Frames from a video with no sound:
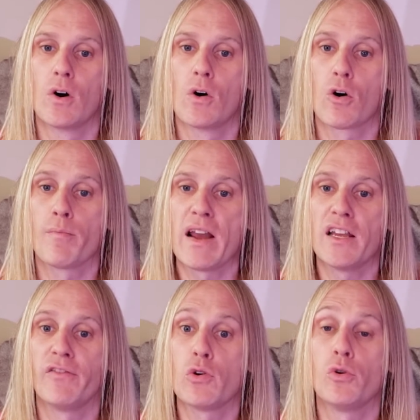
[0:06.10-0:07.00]
or many
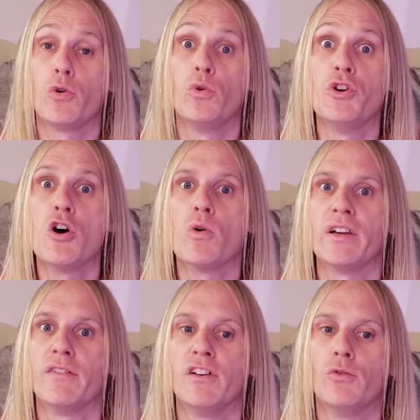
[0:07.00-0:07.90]
of you who know
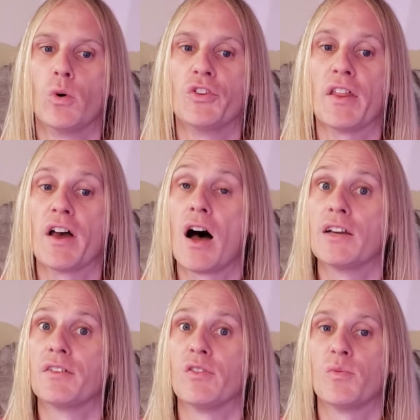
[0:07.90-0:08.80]
individuals on the
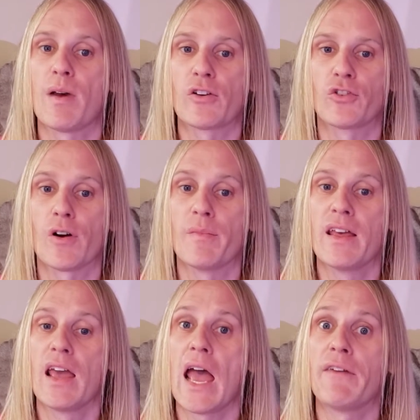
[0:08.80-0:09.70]
autism spectrum,
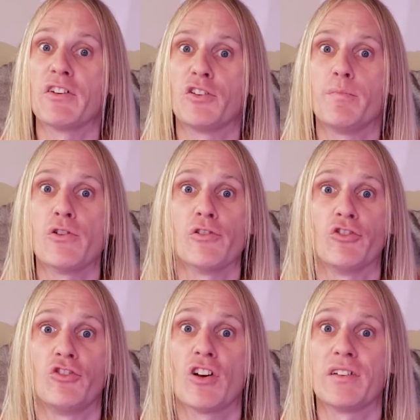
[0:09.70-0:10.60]
have experienced
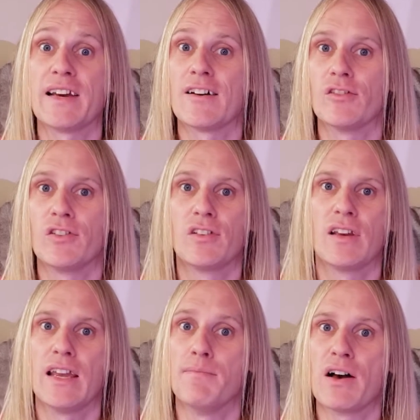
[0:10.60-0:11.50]
shutdowns
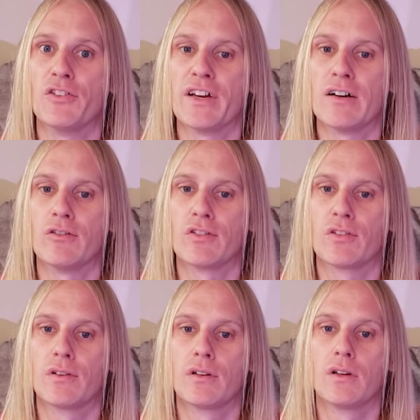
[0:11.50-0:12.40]
and meltdowns.
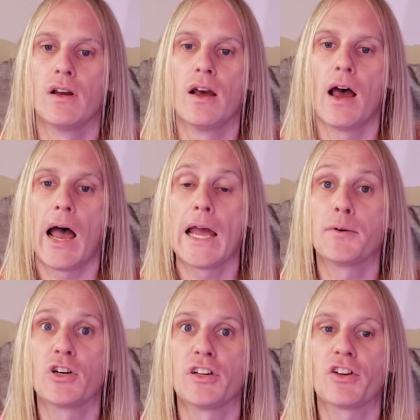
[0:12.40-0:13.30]
I am
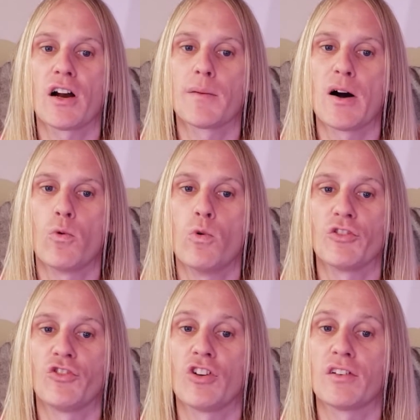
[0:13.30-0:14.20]
going to talk about what
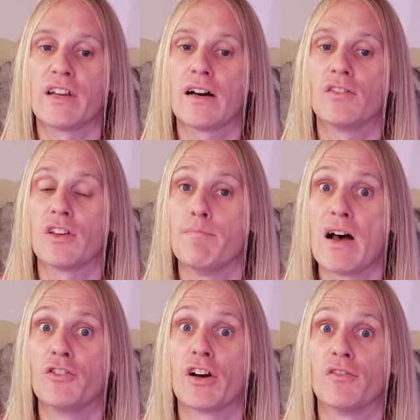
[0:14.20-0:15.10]
shutdowns and
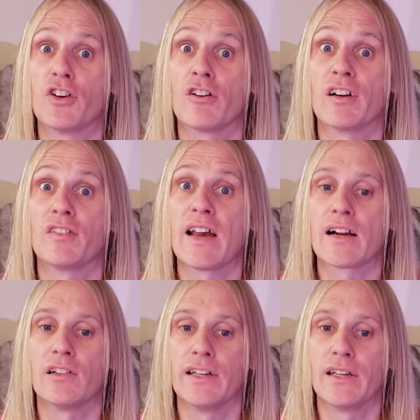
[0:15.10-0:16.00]
meltdowns are
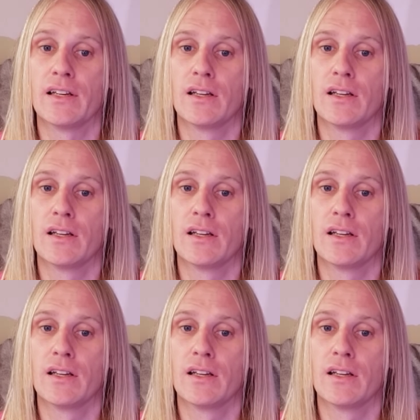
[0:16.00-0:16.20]
exactly,